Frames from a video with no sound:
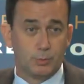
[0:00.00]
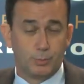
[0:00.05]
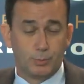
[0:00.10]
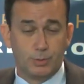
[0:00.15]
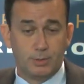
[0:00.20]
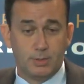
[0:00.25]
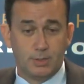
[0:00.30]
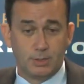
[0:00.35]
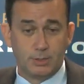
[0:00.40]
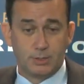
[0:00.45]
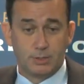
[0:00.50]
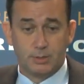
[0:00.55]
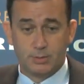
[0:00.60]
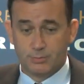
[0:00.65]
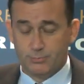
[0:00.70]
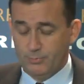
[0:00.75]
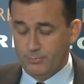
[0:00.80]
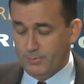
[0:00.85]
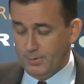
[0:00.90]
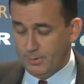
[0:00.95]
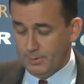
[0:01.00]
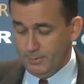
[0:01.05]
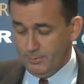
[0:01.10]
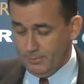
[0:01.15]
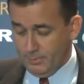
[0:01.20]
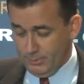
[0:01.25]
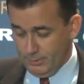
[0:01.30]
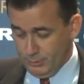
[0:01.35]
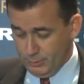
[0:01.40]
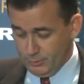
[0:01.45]
Production is very,
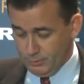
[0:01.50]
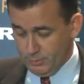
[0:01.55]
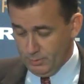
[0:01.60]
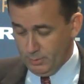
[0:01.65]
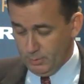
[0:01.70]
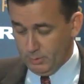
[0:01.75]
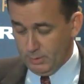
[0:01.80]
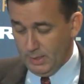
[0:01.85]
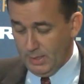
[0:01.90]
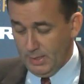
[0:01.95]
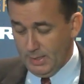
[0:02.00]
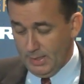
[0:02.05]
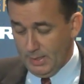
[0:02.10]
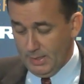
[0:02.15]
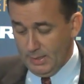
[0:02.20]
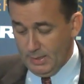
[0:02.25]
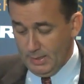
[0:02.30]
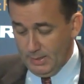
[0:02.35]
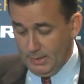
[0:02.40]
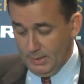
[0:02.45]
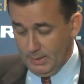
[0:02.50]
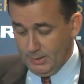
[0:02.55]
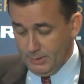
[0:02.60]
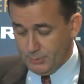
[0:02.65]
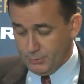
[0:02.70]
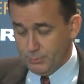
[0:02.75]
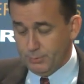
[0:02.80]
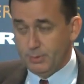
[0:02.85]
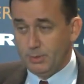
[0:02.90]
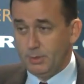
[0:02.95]
very strong, and
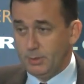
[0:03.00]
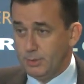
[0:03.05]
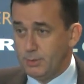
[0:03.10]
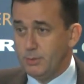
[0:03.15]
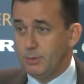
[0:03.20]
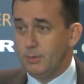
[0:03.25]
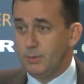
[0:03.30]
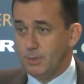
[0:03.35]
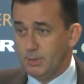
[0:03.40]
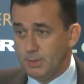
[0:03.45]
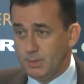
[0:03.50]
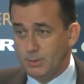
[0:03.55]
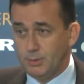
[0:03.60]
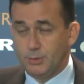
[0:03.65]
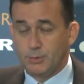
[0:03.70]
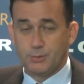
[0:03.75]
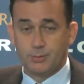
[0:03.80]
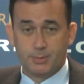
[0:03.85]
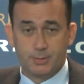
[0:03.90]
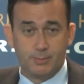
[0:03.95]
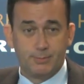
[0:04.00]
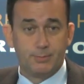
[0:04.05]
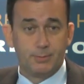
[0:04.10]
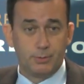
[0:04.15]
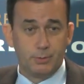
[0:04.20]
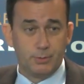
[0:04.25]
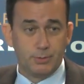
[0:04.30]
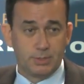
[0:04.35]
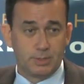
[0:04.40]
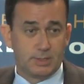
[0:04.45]
it's really due to the industry
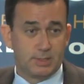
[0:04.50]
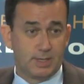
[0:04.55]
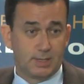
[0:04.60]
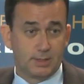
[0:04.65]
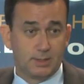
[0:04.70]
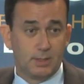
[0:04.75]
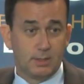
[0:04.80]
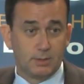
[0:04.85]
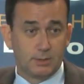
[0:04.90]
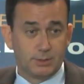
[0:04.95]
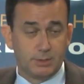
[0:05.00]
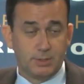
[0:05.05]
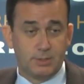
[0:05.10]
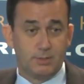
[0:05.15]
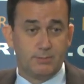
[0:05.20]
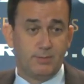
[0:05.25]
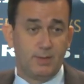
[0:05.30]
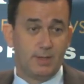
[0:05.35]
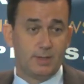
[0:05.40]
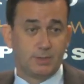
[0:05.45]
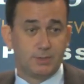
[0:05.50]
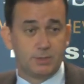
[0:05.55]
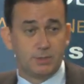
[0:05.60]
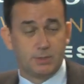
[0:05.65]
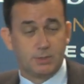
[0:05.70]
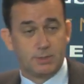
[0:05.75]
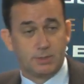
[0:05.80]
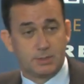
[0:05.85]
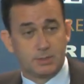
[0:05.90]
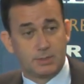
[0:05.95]
using technology
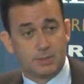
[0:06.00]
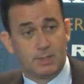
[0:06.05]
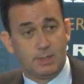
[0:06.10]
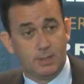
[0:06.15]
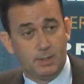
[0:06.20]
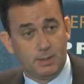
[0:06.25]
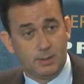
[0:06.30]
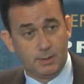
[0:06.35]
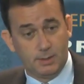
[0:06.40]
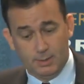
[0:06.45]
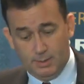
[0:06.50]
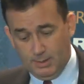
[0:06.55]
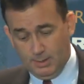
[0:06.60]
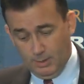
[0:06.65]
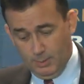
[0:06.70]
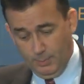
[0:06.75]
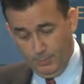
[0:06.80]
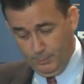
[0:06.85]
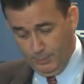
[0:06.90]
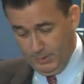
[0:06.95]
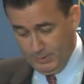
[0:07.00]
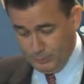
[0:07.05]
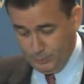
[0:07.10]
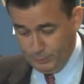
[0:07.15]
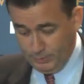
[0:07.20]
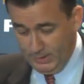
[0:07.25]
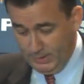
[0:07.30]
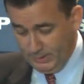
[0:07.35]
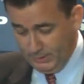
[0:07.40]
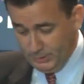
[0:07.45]
advances and, and best
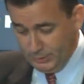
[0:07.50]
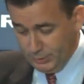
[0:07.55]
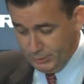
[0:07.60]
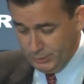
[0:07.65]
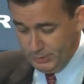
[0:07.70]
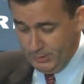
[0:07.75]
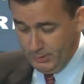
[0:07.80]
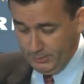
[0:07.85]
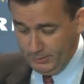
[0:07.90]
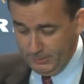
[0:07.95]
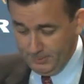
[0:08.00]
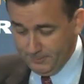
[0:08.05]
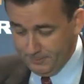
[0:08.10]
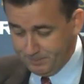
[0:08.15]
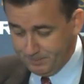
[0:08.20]
practice sharing.